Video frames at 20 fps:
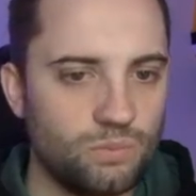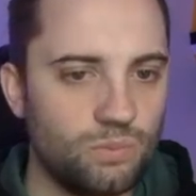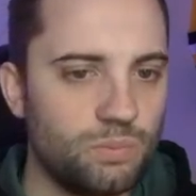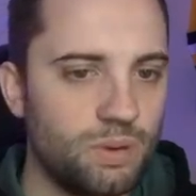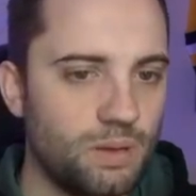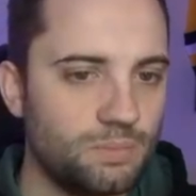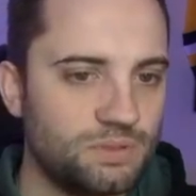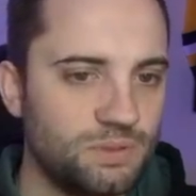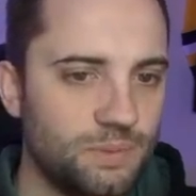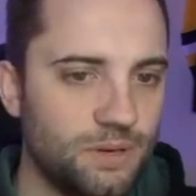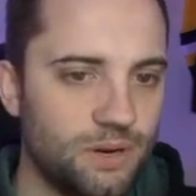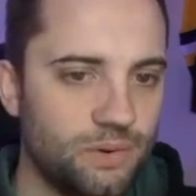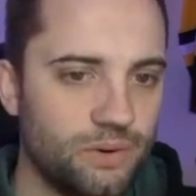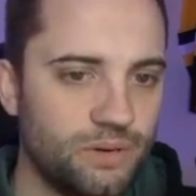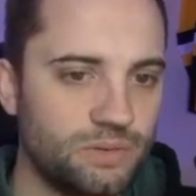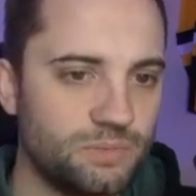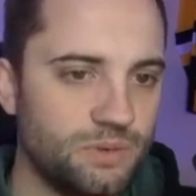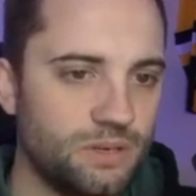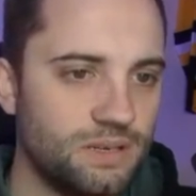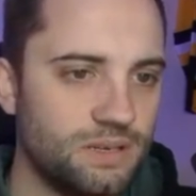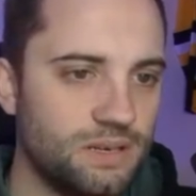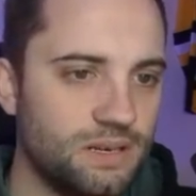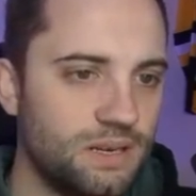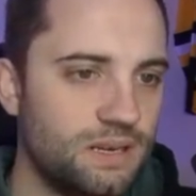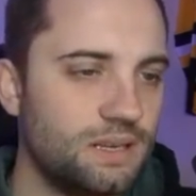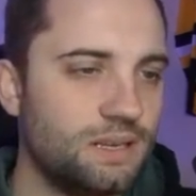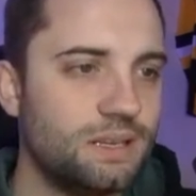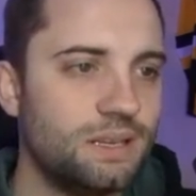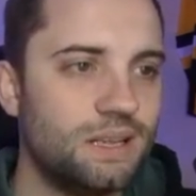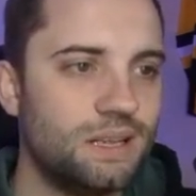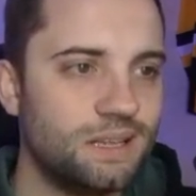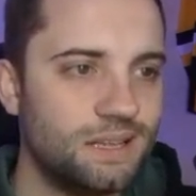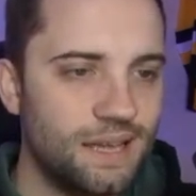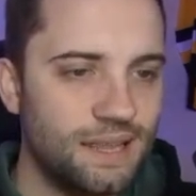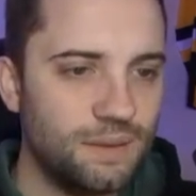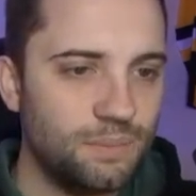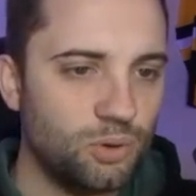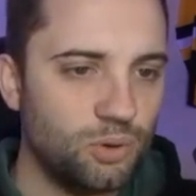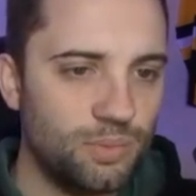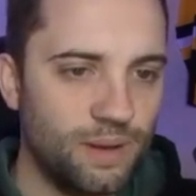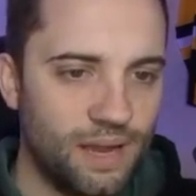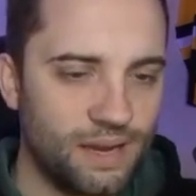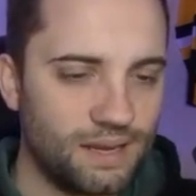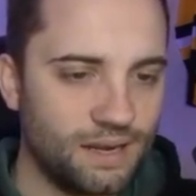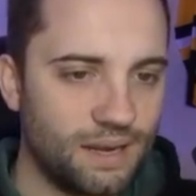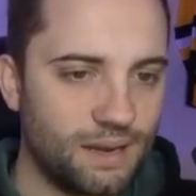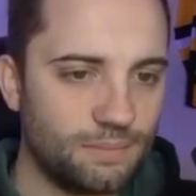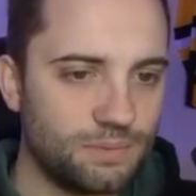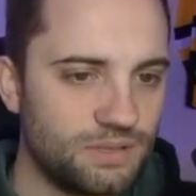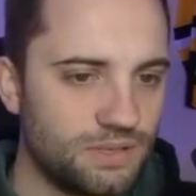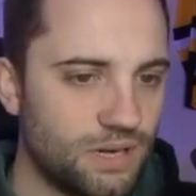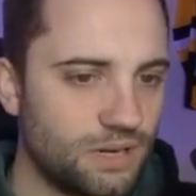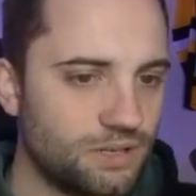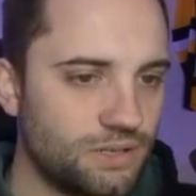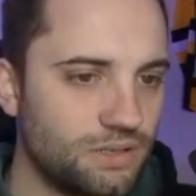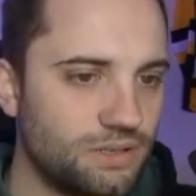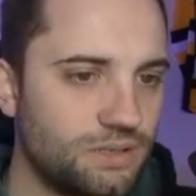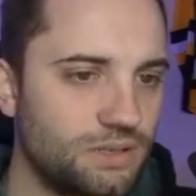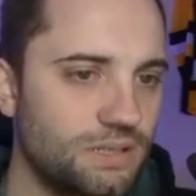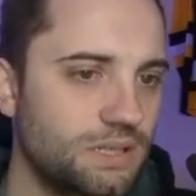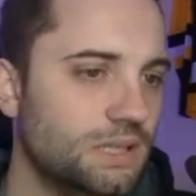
we'll pop some encouragement, get the ball back in our possession,